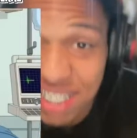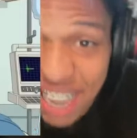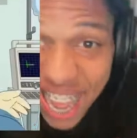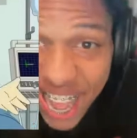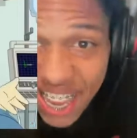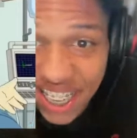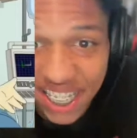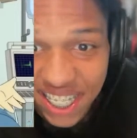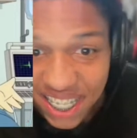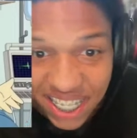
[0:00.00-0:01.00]
My job. I
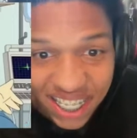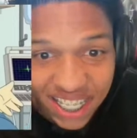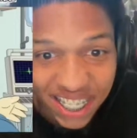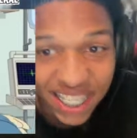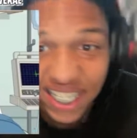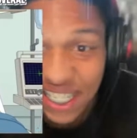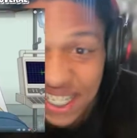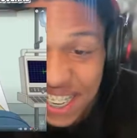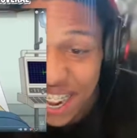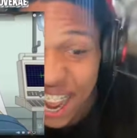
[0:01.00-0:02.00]
lost my house.
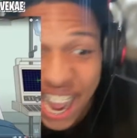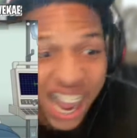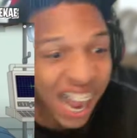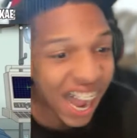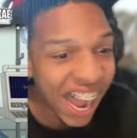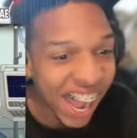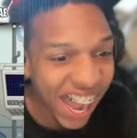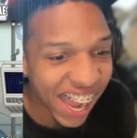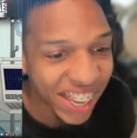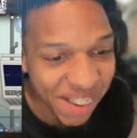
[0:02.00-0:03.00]

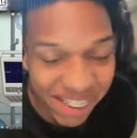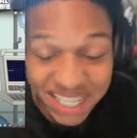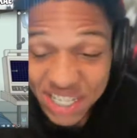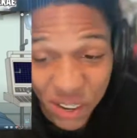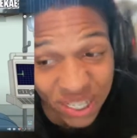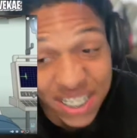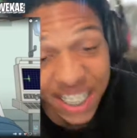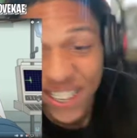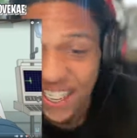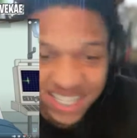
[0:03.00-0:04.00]
My wife left me
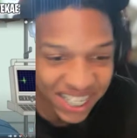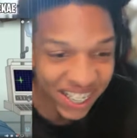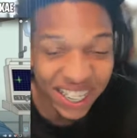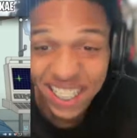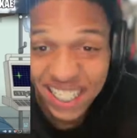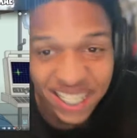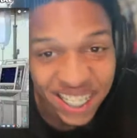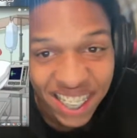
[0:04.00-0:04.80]
for a bigger cock.